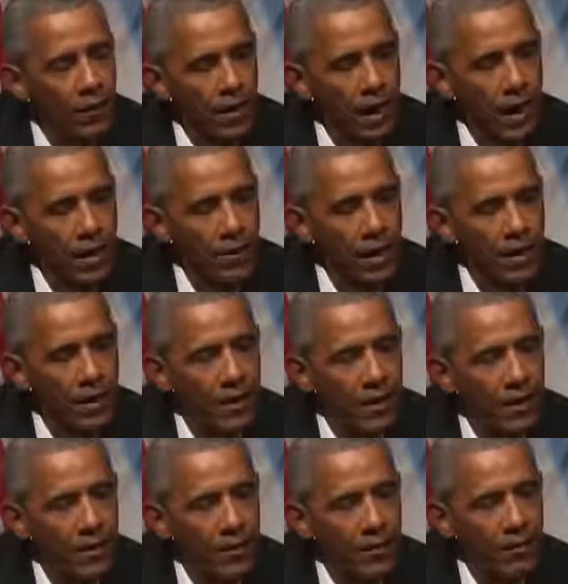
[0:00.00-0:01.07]
comment,
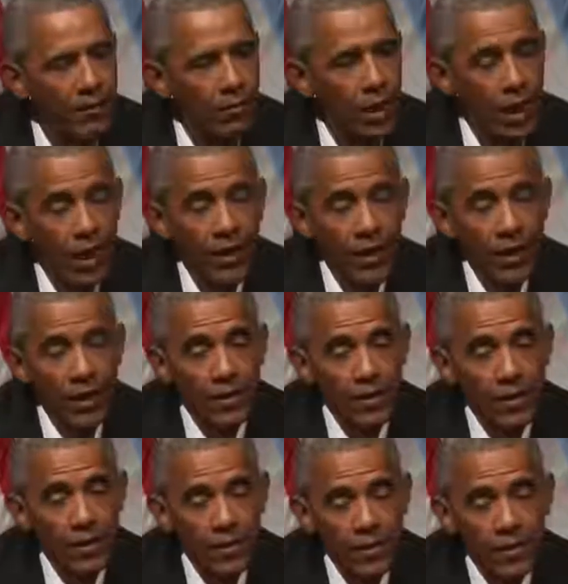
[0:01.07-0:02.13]
but I think
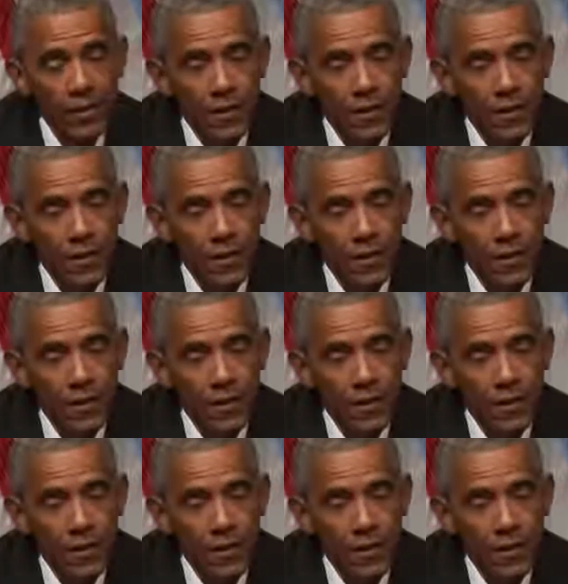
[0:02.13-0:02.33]
it's,